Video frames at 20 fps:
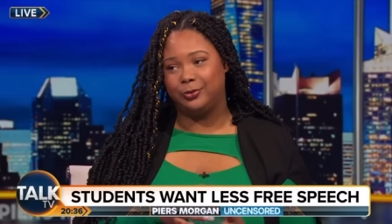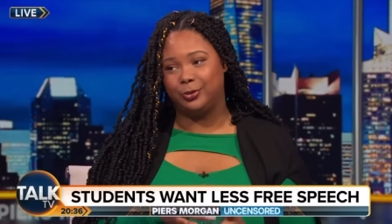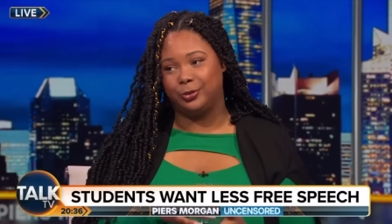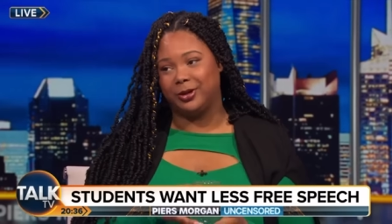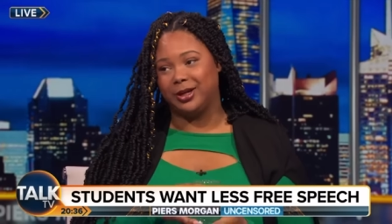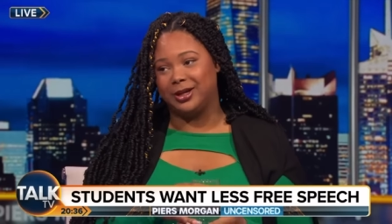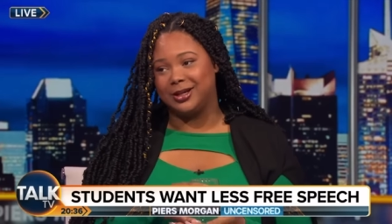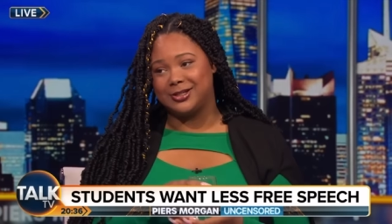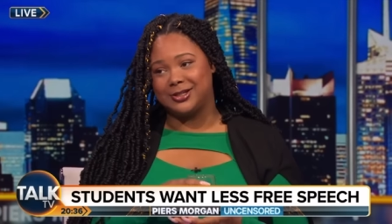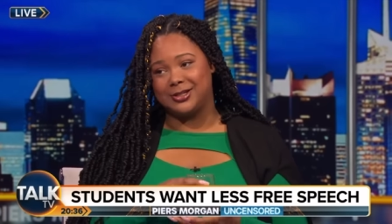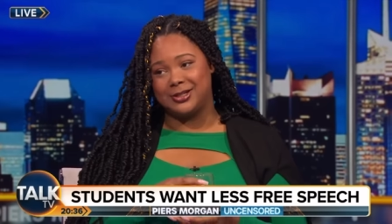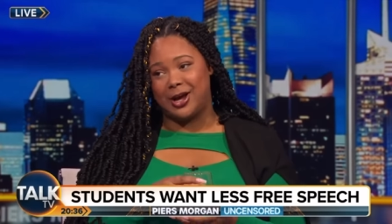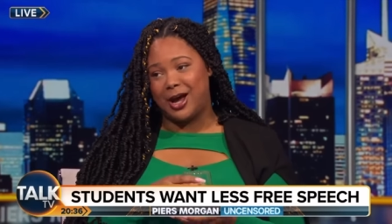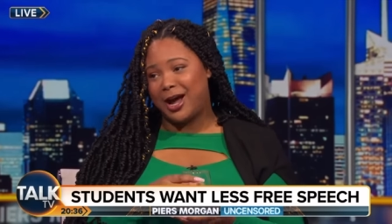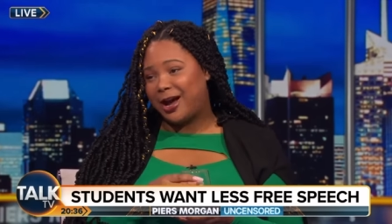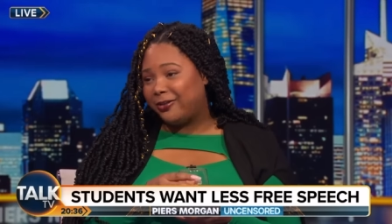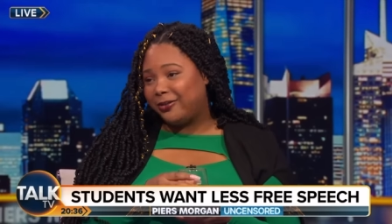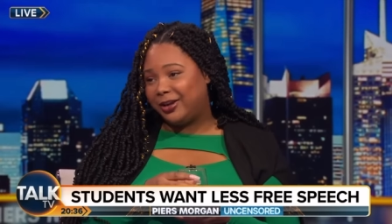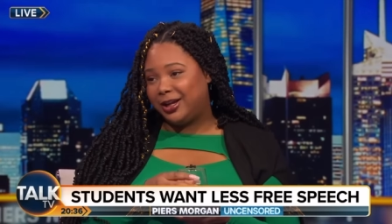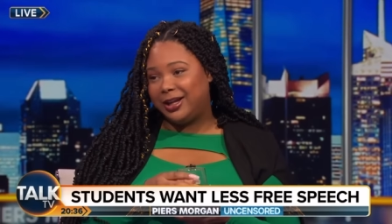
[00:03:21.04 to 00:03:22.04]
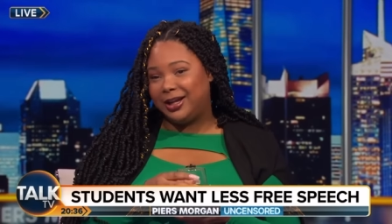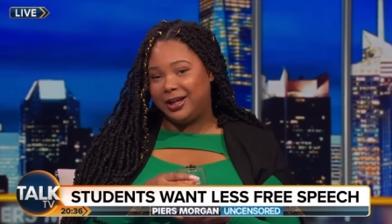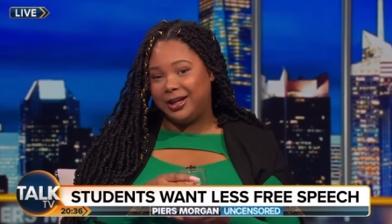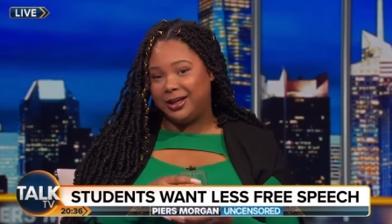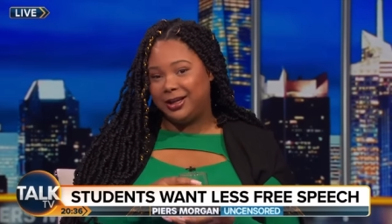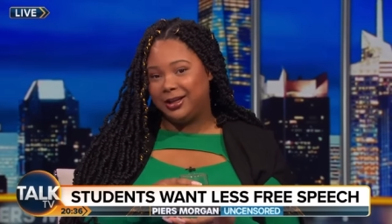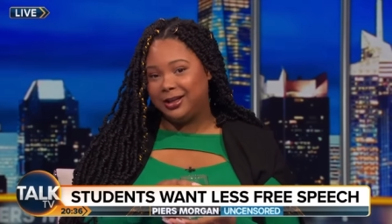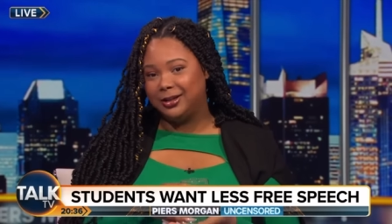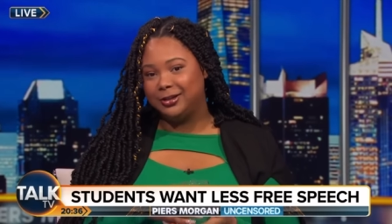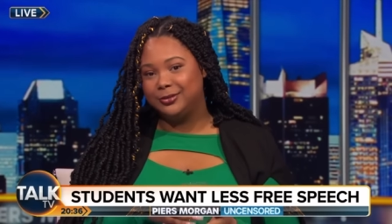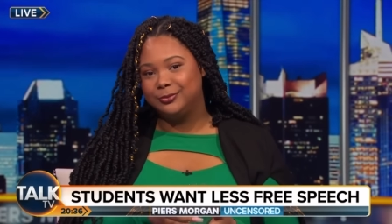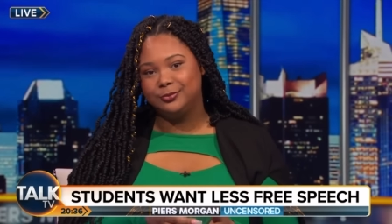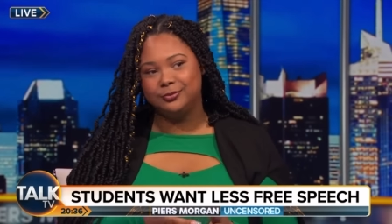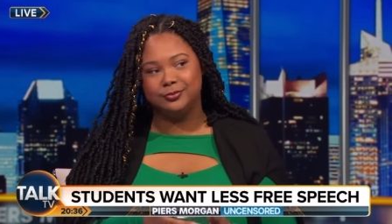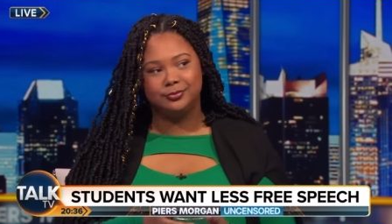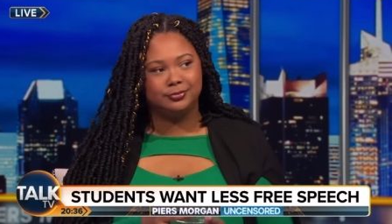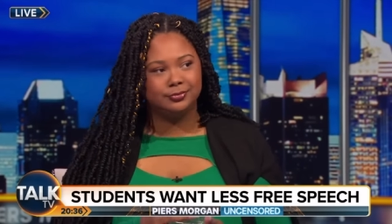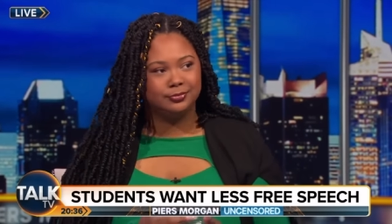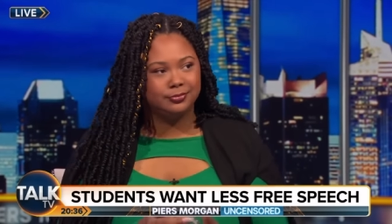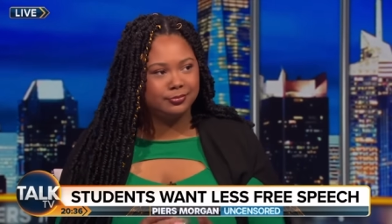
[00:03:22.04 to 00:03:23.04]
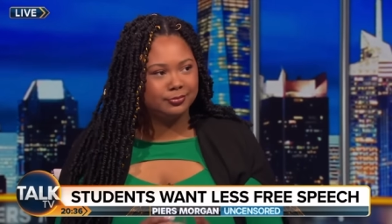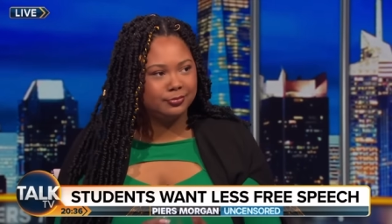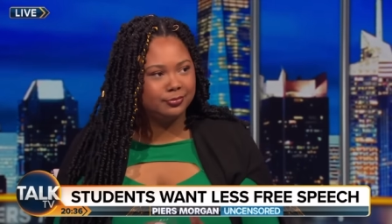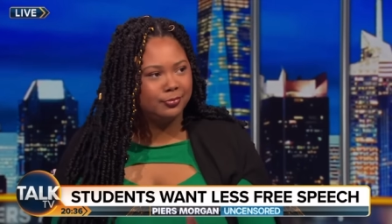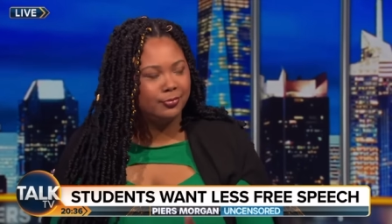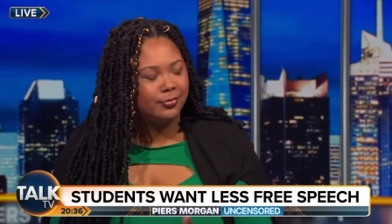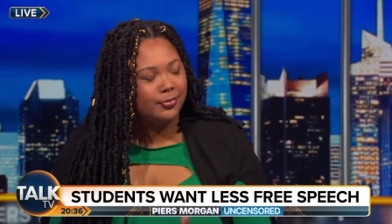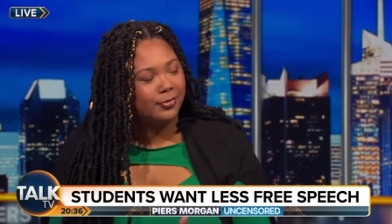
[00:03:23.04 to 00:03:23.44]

it. If I say I'm a woman, do you agree I'm a woman?